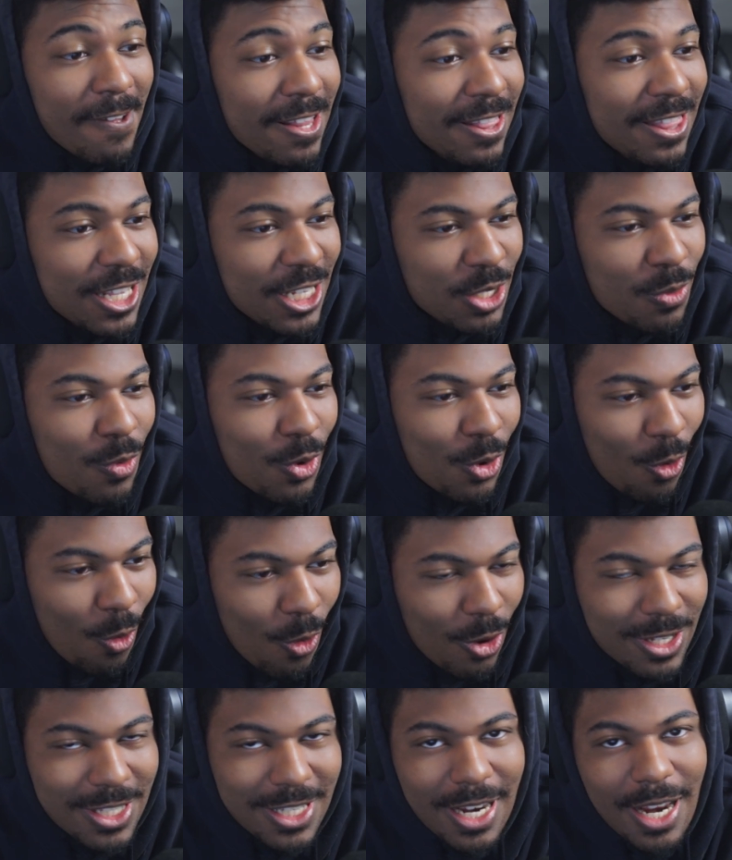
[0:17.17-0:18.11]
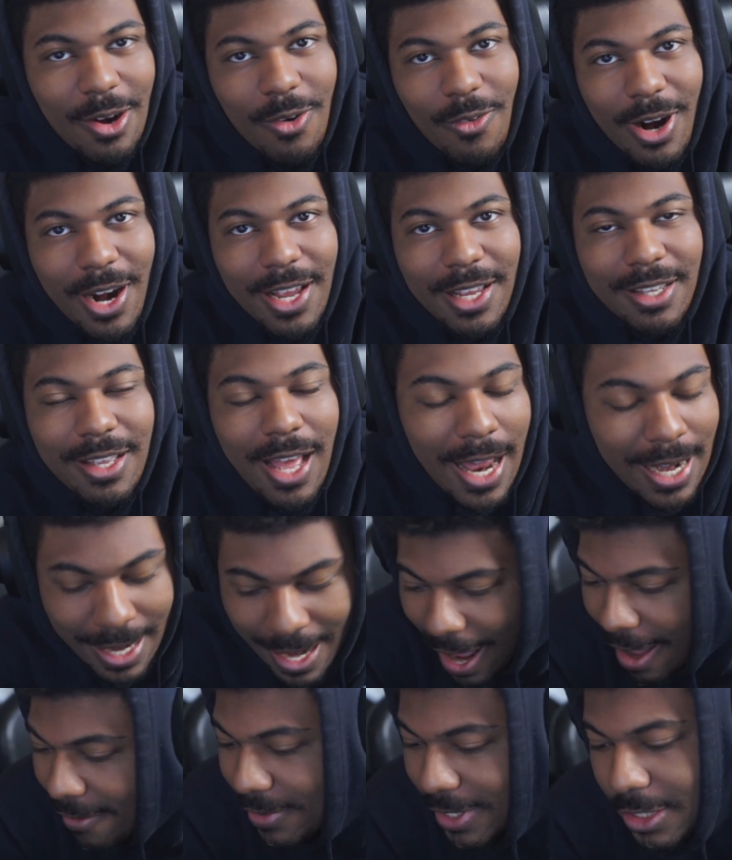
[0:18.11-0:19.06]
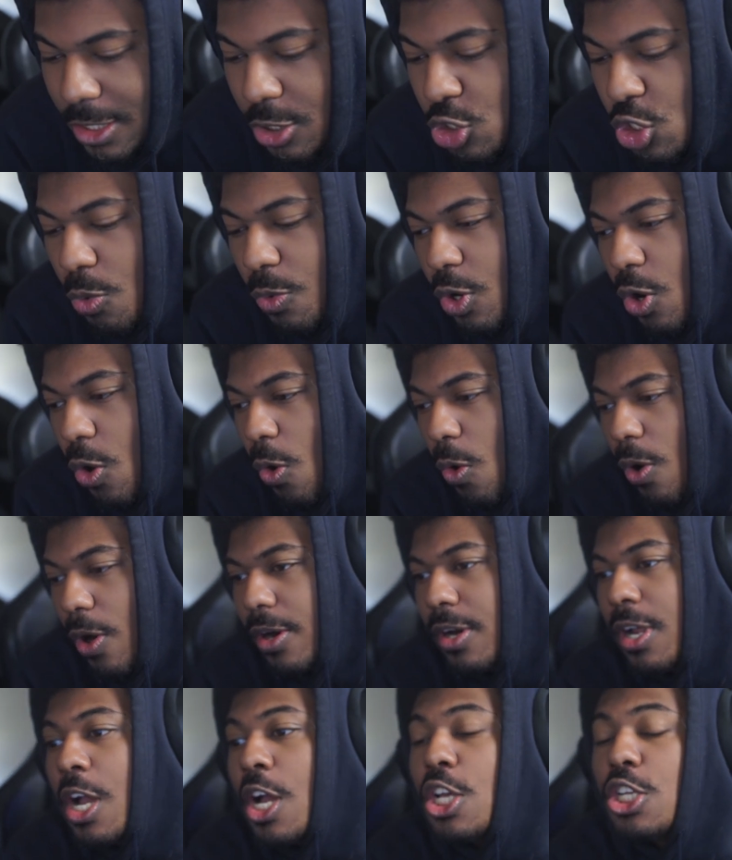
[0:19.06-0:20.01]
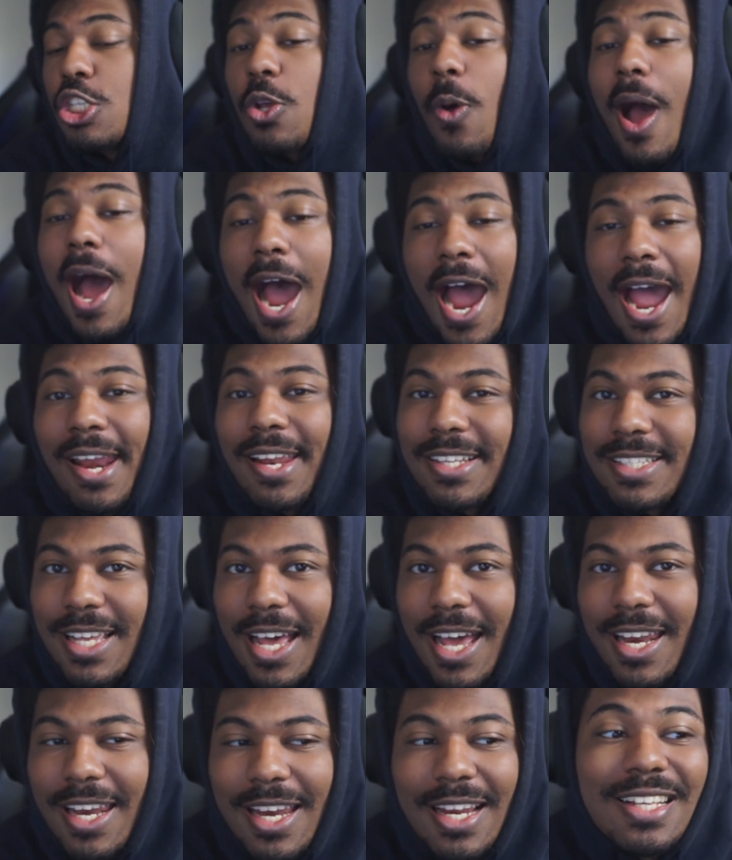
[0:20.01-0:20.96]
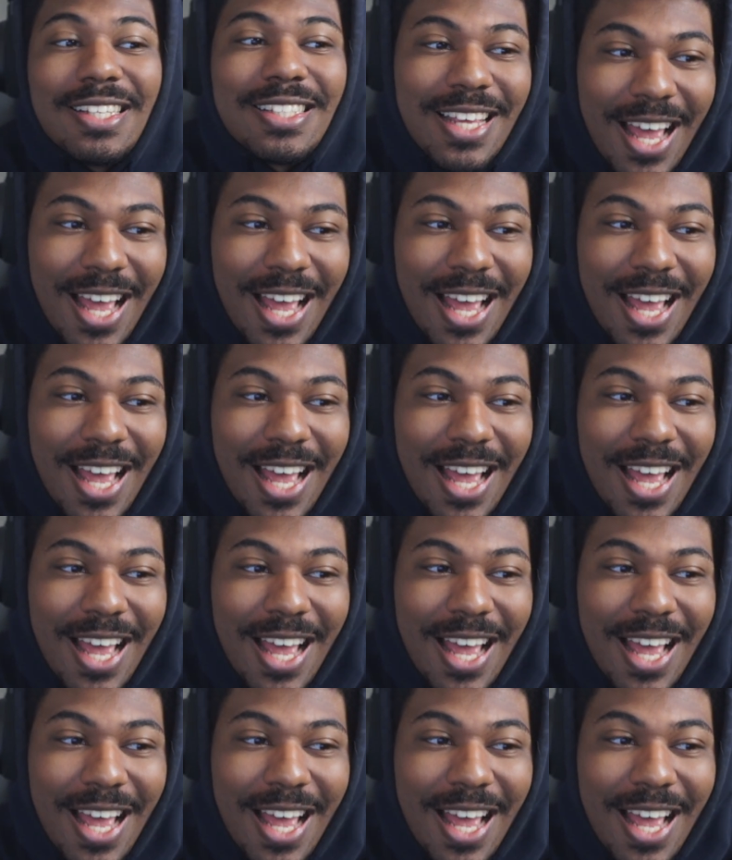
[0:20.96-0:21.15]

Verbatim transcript: anything to record today, right? I didn't have nothing to record, so I decided